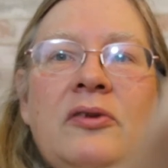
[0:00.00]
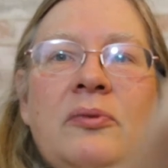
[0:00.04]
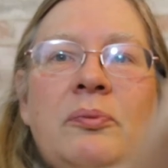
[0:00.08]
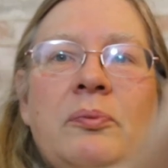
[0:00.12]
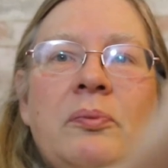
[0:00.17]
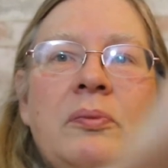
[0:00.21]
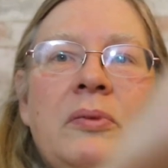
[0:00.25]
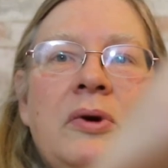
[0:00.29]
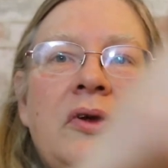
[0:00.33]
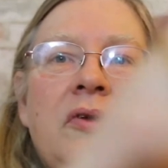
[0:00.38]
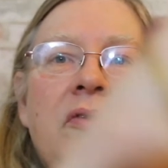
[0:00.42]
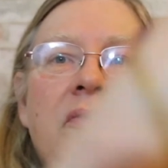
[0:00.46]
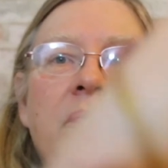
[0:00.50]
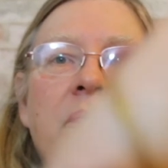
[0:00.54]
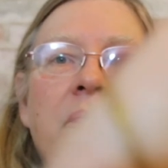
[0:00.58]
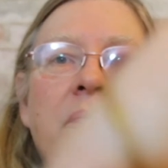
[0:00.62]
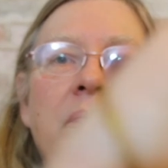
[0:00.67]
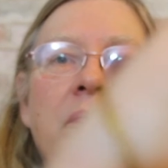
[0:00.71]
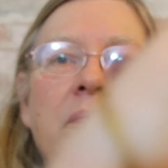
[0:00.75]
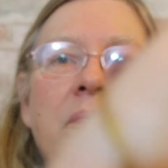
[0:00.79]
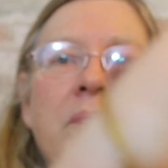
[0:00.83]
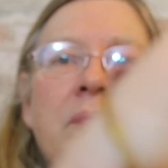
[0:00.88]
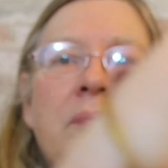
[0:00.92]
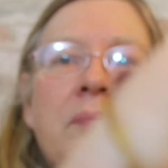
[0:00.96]
It's
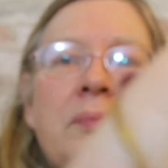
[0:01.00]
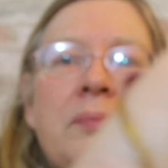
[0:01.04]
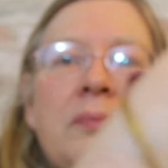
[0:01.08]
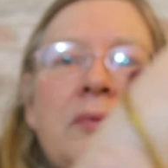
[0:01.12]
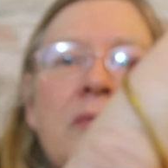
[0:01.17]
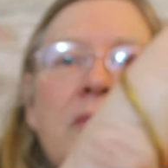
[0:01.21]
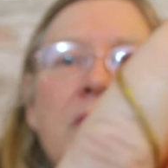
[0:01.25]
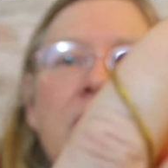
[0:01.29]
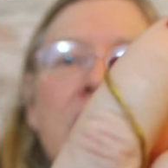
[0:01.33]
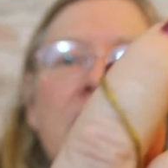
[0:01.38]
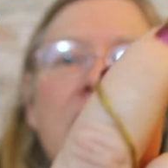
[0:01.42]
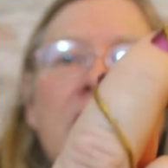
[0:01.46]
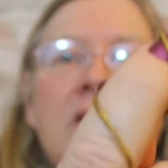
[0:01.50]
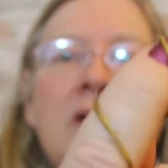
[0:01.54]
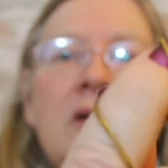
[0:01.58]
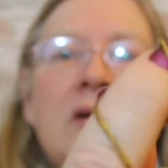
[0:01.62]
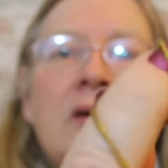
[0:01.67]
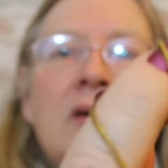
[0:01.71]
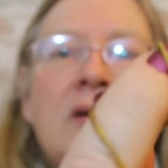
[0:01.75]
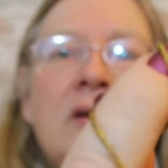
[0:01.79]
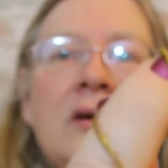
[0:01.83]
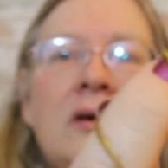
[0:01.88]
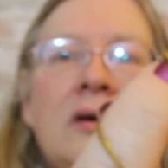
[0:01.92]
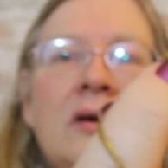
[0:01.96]
pretty,
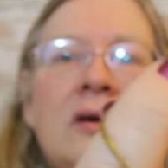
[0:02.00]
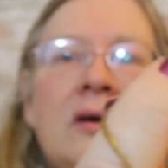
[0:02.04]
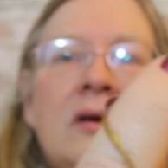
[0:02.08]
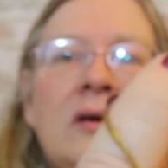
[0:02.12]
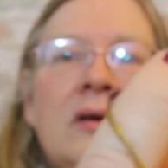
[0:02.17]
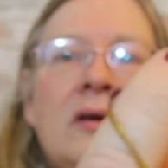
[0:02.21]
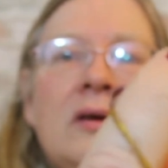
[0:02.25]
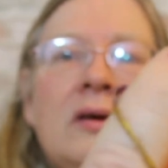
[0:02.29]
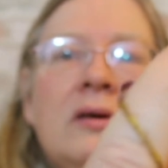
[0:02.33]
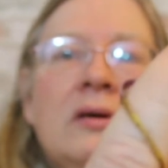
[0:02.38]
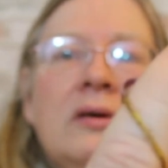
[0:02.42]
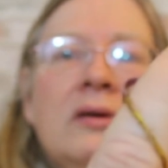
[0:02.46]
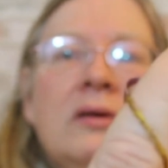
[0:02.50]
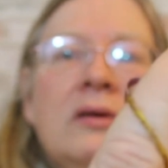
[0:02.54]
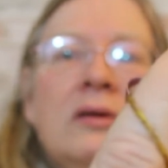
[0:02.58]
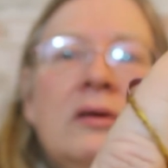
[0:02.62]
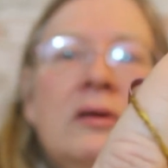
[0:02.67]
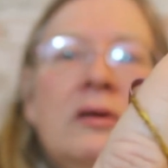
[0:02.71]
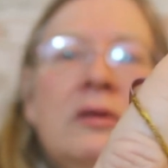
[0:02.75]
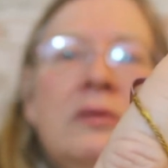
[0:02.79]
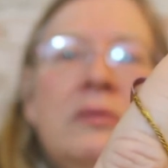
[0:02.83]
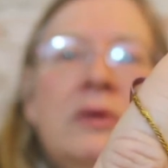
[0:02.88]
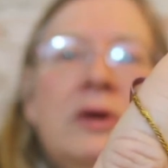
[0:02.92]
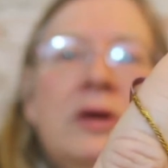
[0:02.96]

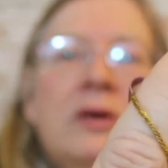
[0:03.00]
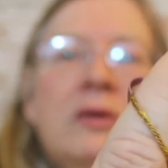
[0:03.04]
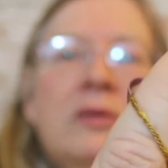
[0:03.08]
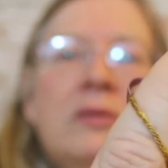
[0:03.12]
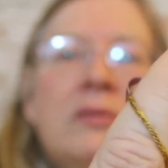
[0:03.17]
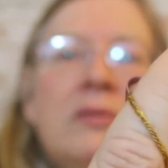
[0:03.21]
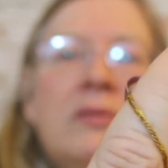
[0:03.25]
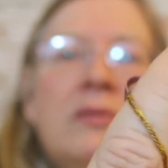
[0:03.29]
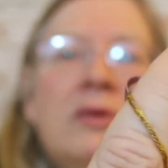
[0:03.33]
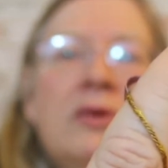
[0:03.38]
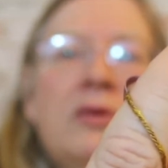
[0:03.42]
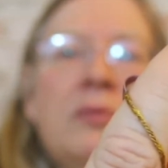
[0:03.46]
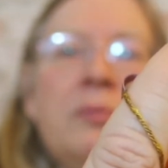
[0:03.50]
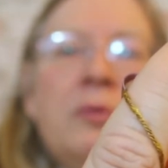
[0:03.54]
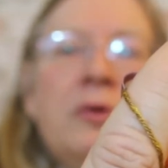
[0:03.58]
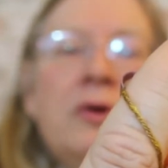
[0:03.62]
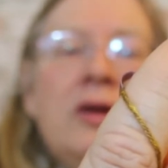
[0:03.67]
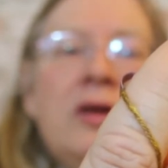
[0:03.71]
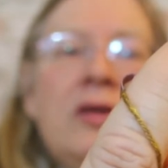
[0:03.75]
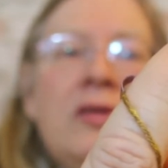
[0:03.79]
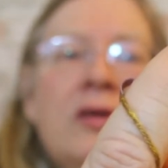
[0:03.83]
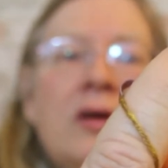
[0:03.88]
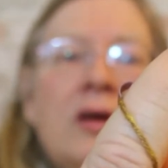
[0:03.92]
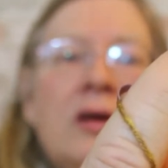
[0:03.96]
there we go. It's
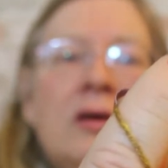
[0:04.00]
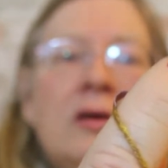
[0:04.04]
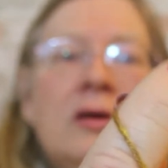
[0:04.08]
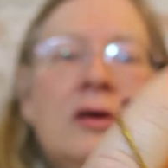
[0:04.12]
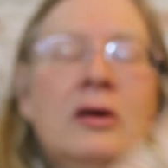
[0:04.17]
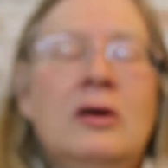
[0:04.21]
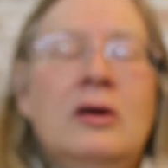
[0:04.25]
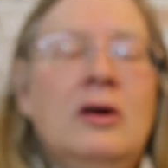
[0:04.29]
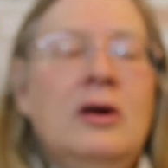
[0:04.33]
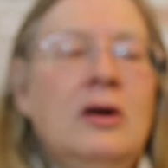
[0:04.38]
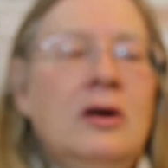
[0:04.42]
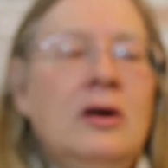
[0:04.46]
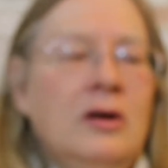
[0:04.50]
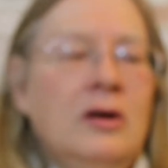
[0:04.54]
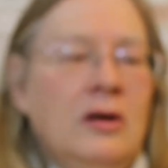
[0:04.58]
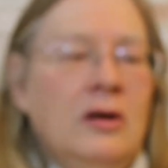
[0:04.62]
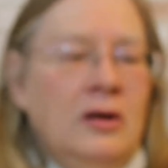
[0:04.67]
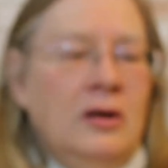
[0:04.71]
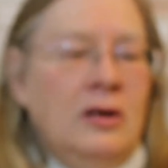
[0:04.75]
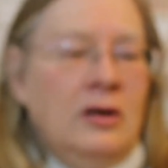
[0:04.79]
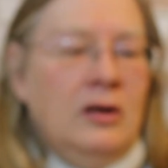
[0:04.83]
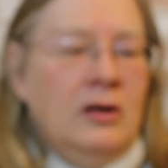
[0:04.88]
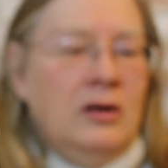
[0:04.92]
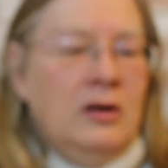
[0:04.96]
pretty thin
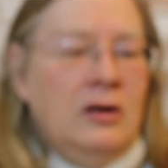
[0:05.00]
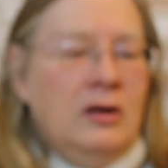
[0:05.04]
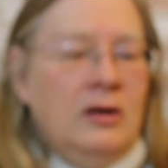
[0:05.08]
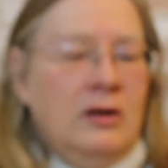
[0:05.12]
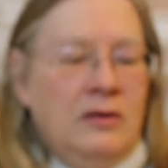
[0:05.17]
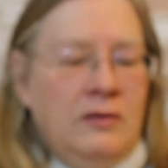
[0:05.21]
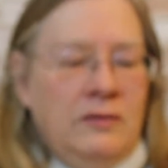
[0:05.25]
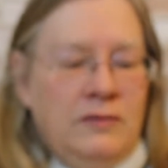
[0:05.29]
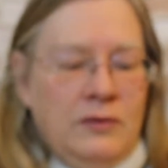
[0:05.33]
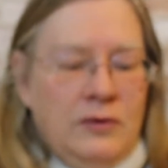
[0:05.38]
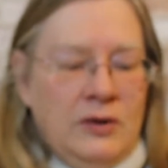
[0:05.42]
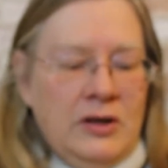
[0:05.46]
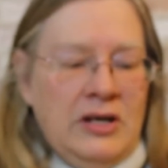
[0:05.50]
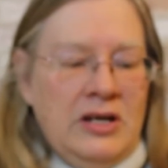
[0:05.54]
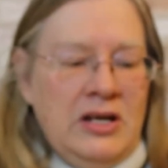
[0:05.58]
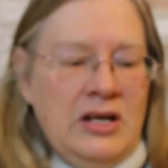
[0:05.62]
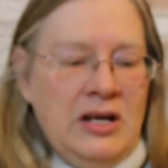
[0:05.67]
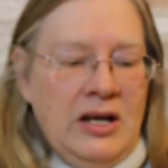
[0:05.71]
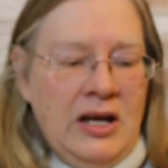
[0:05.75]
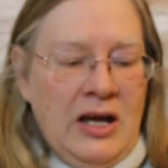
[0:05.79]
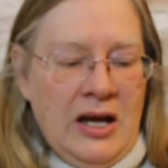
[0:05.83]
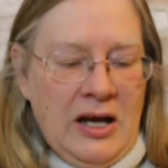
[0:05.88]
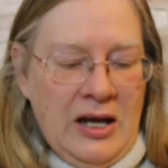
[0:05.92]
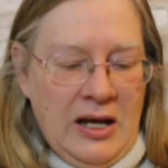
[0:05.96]
for a
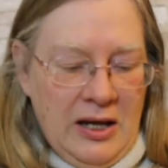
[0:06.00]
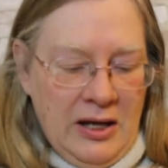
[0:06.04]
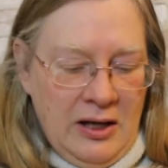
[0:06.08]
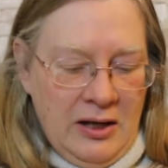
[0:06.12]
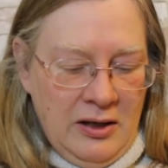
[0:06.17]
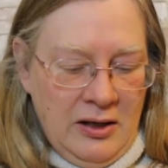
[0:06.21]
DK.